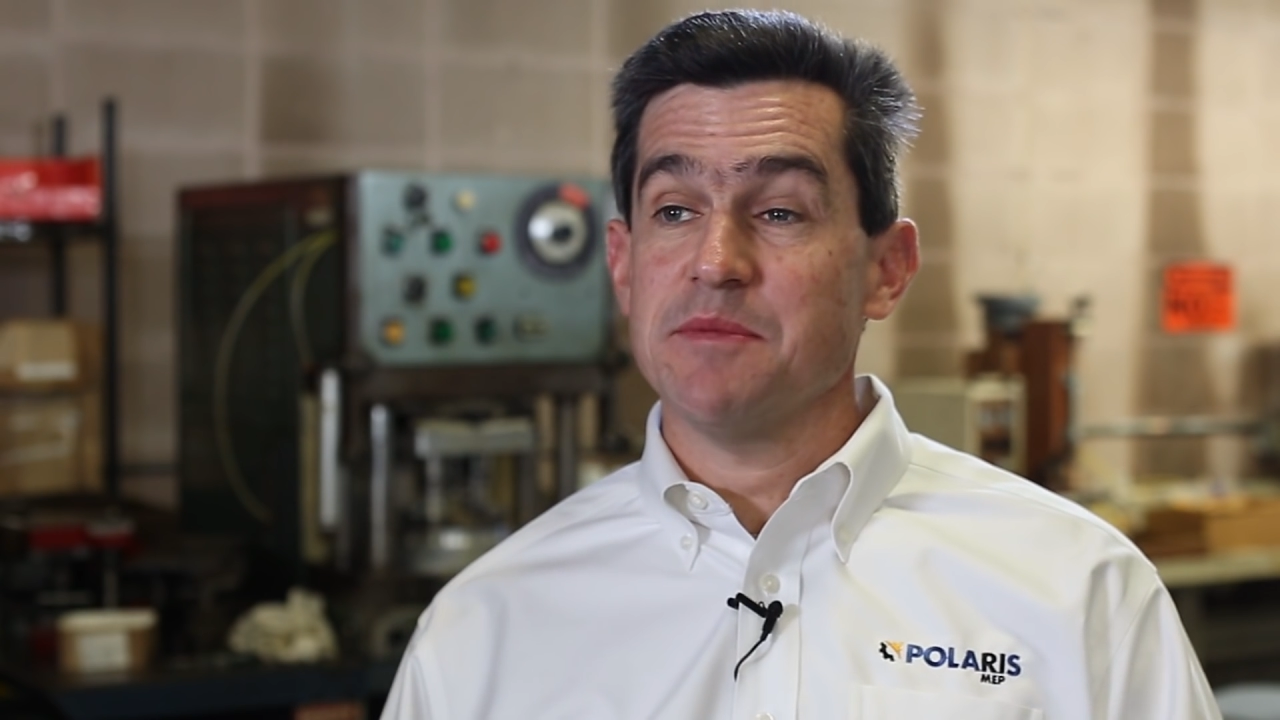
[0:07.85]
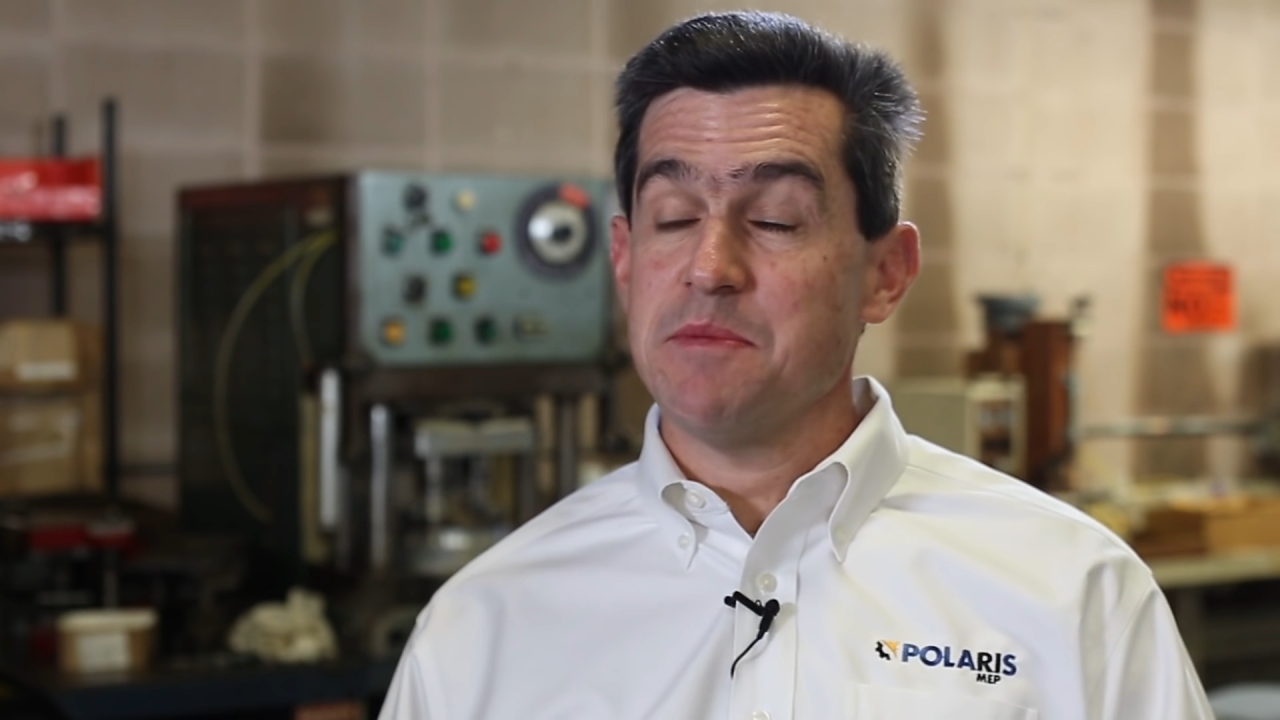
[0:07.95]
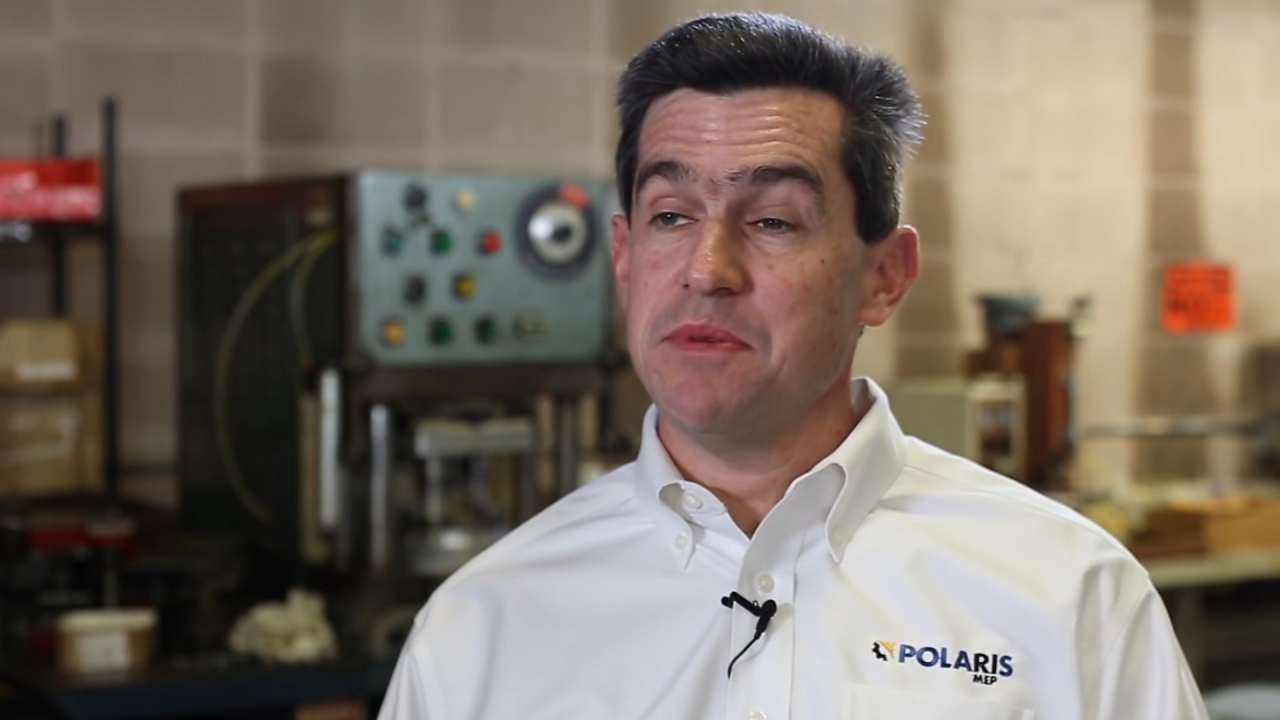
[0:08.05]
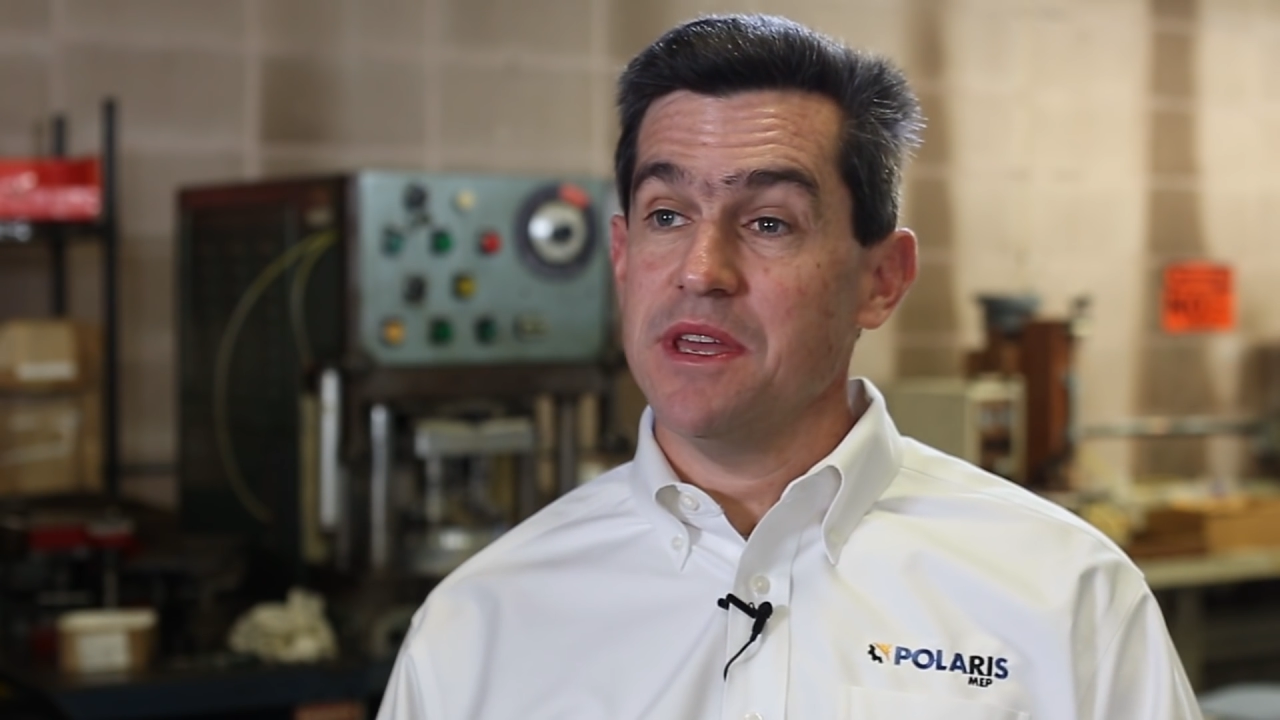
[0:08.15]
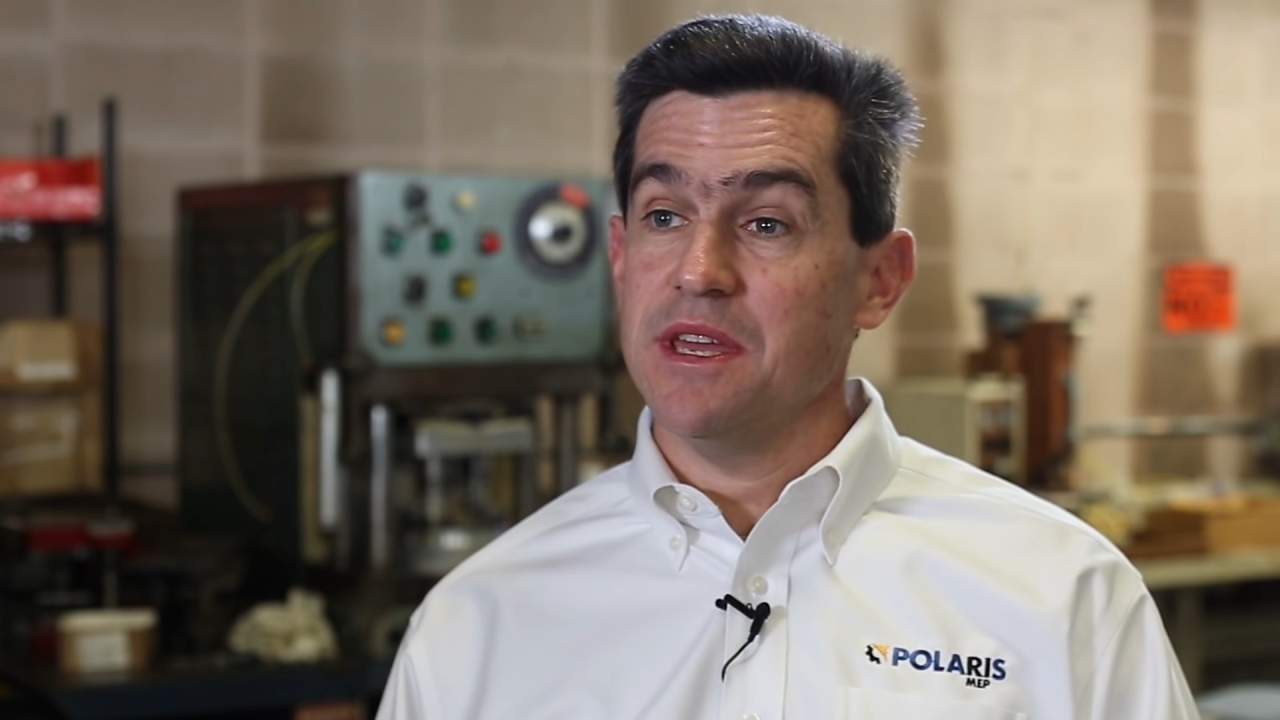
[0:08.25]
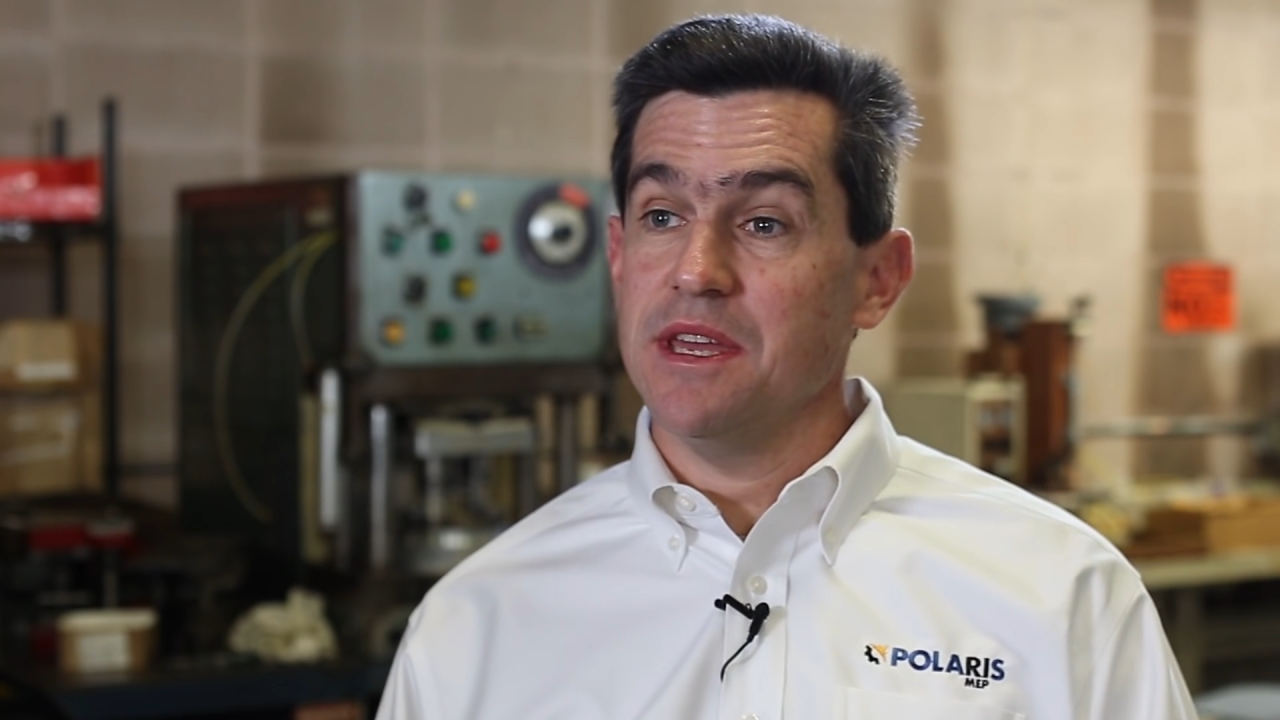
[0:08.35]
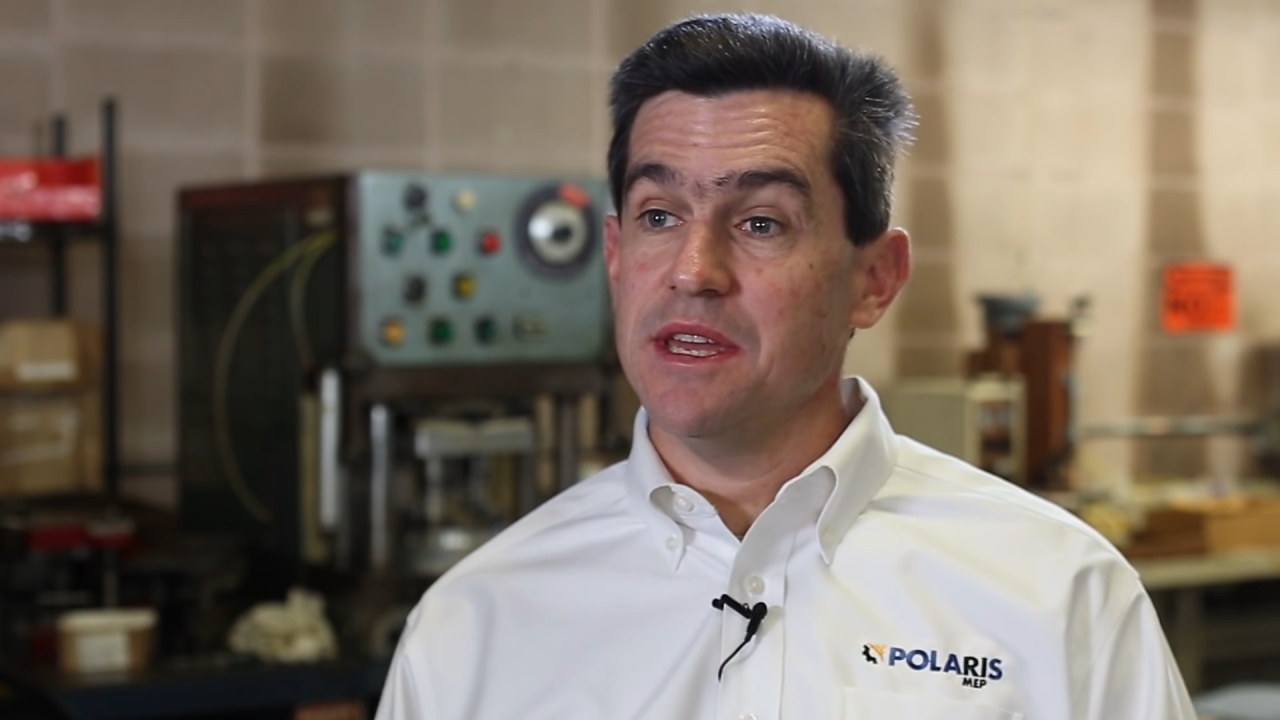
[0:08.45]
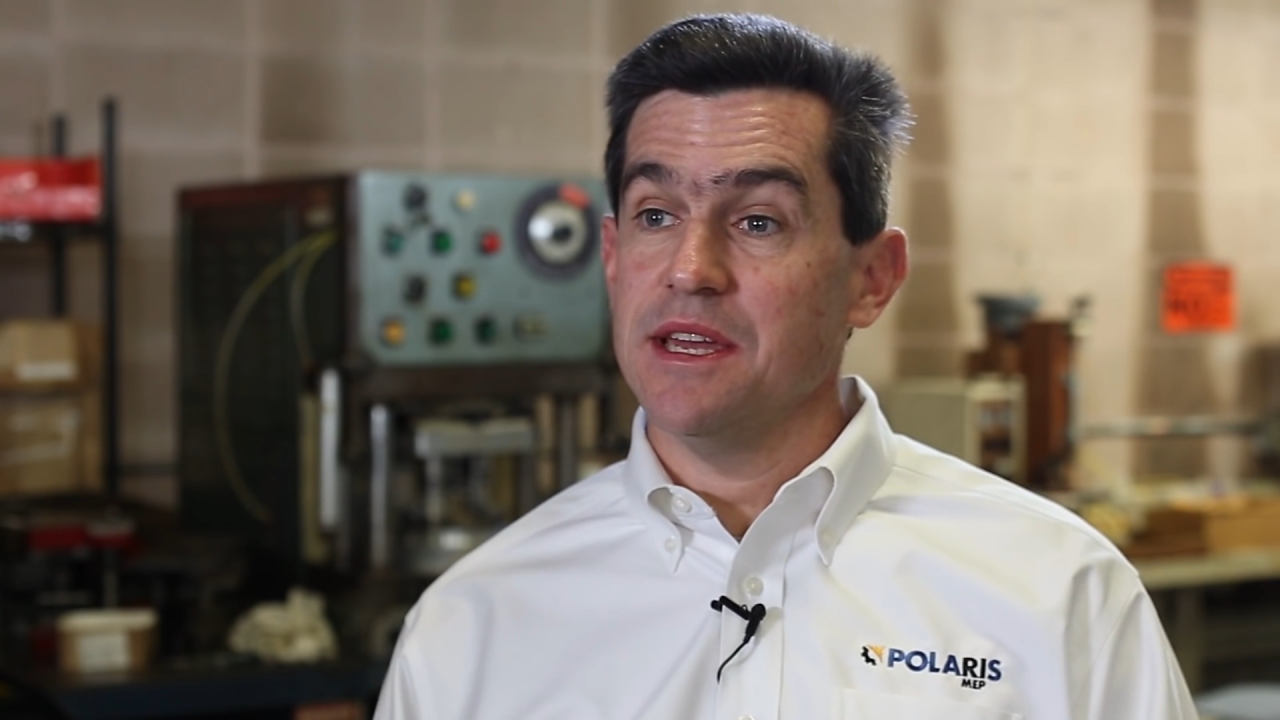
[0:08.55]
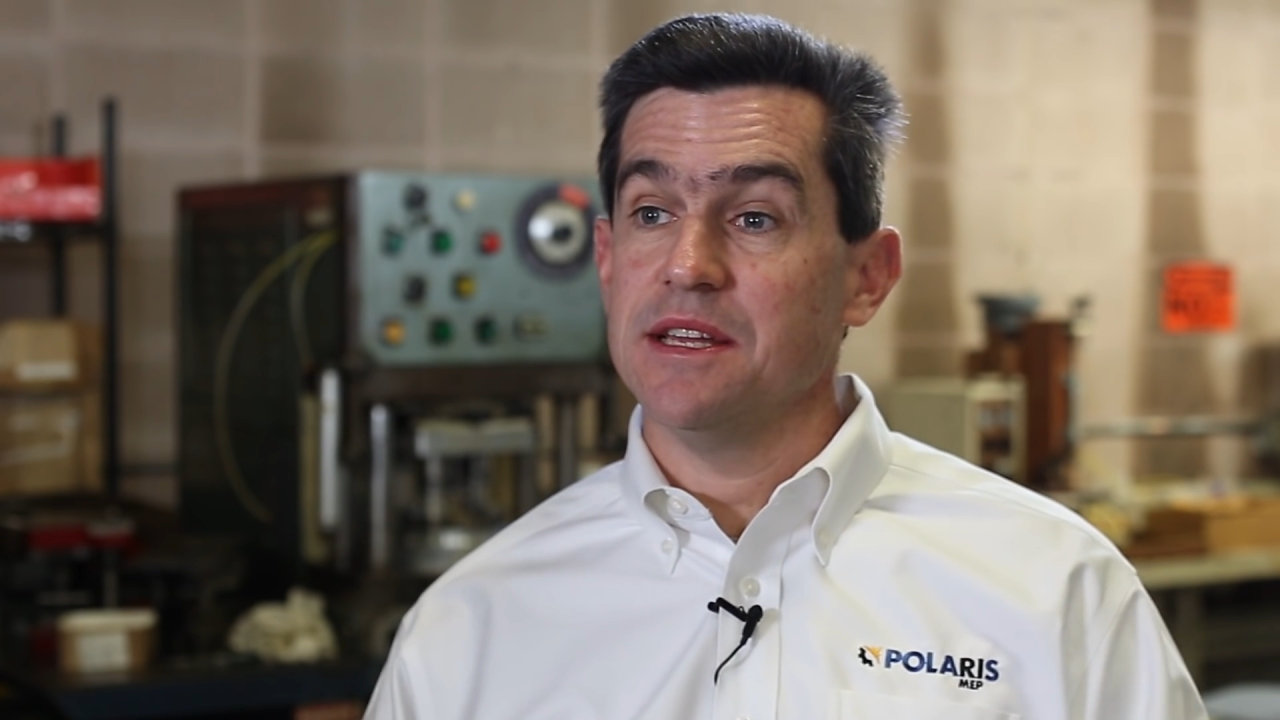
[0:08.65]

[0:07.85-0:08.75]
MEP